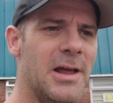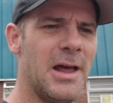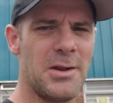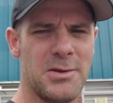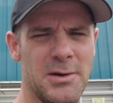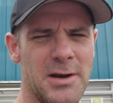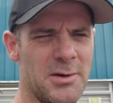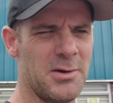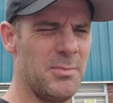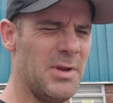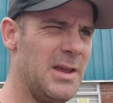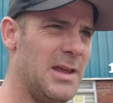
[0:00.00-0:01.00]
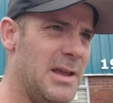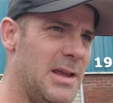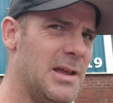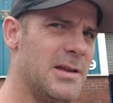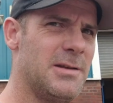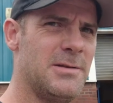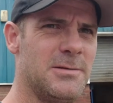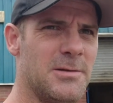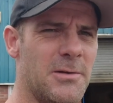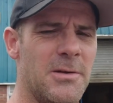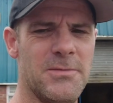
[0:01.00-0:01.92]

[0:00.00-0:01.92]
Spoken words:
That turned out to be, I think,